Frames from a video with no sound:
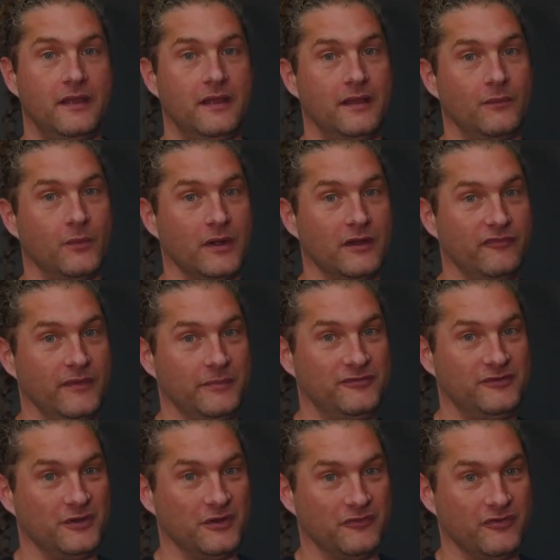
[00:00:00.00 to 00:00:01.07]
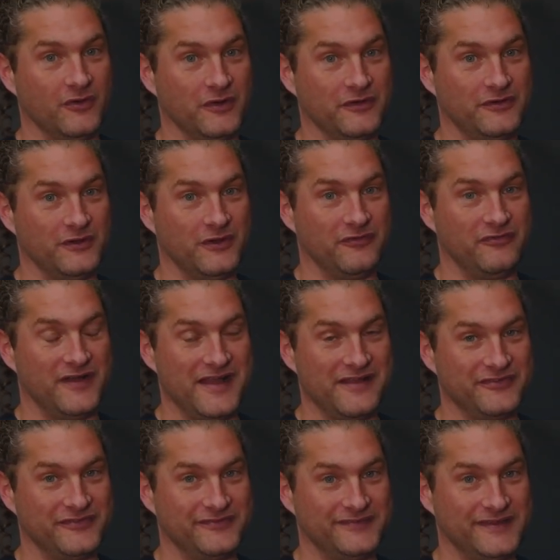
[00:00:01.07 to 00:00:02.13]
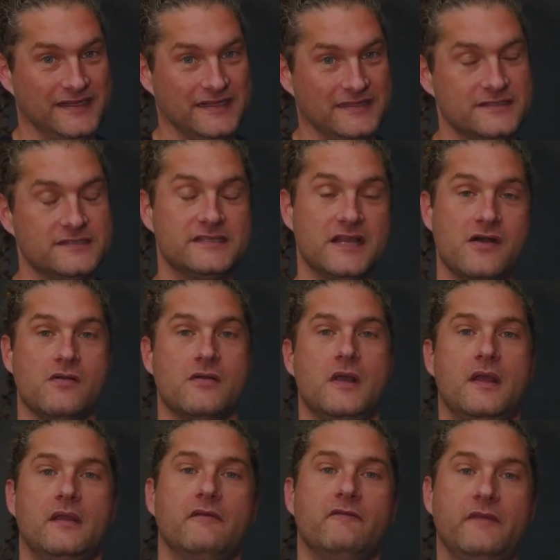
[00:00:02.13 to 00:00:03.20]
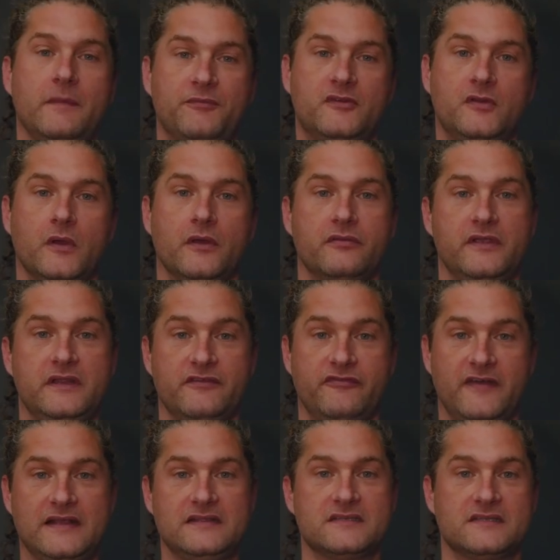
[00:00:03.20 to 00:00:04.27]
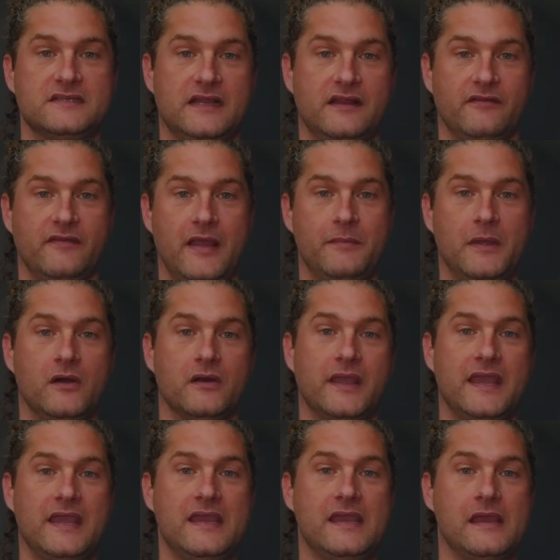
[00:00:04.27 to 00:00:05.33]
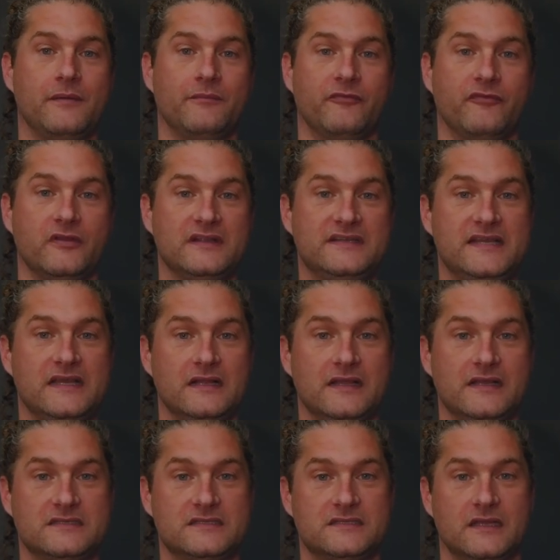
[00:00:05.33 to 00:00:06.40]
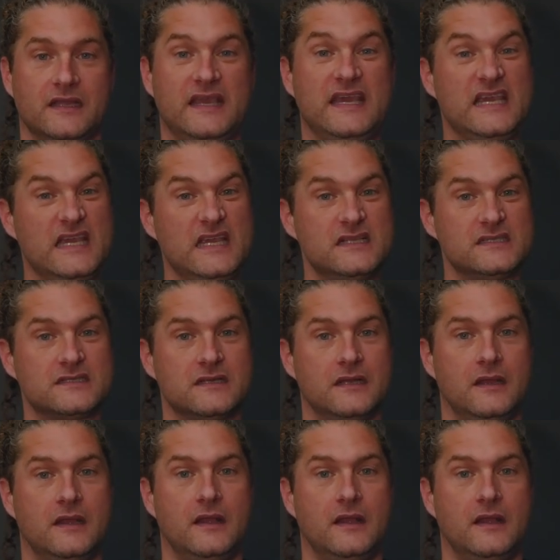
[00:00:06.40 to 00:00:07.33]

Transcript: And what are FIPS 204 and 205? So FIPS 203 defines a set of MLKEM for the TLS keys.